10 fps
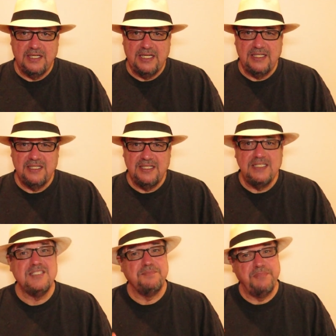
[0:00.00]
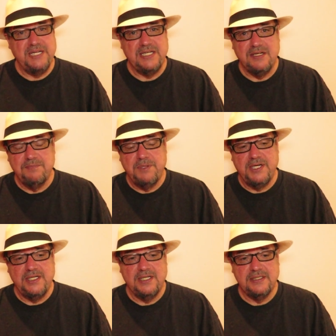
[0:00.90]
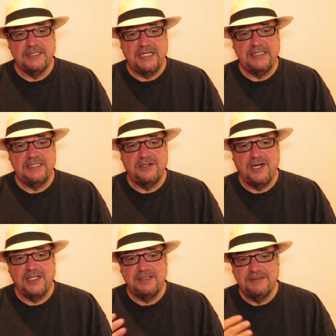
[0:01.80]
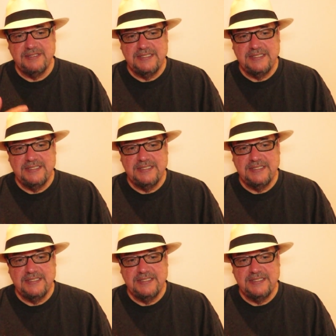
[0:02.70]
And it's big, but, you know,